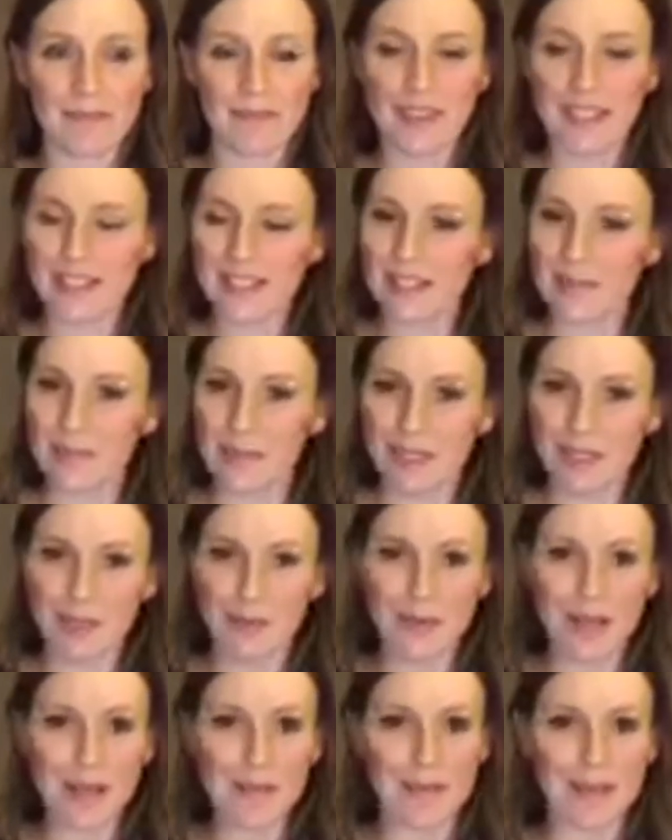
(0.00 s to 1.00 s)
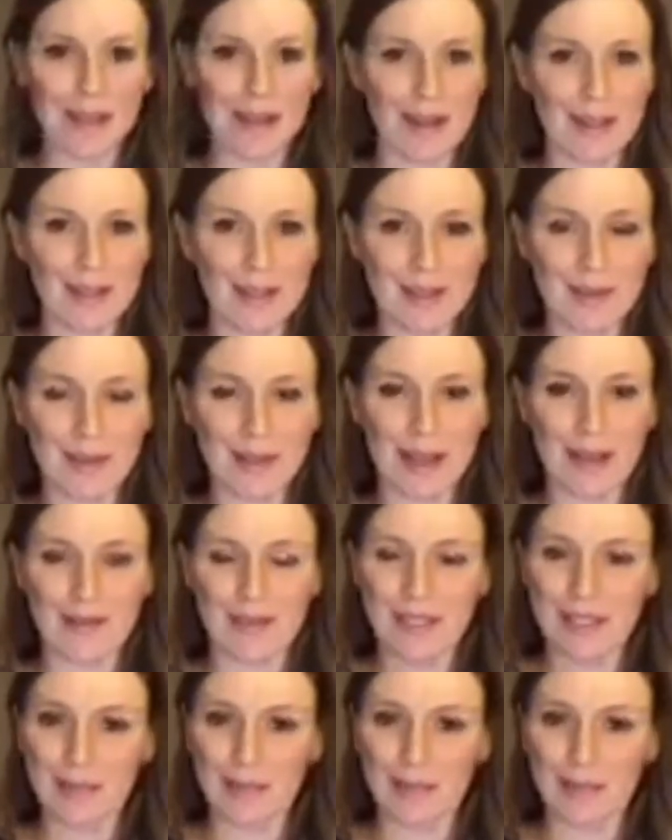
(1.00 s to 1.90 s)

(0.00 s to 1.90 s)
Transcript: yes, a mental way, but also kind of a